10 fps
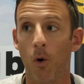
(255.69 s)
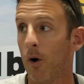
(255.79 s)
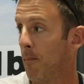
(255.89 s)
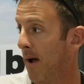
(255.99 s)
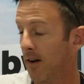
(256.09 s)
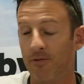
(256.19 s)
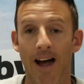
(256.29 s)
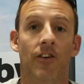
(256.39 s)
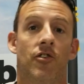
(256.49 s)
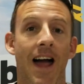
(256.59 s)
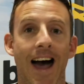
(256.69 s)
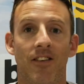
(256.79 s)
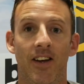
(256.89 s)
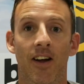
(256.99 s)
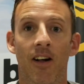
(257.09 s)
or a manufacturer
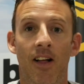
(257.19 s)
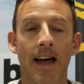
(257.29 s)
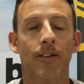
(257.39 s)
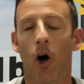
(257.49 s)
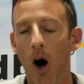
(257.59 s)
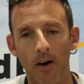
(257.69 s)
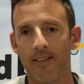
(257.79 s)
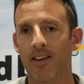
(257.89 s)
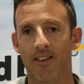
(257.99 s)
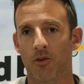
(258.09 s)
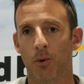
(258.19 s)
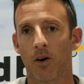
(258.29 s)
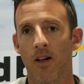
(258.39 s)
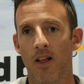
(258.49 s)
has it, it's all accessible.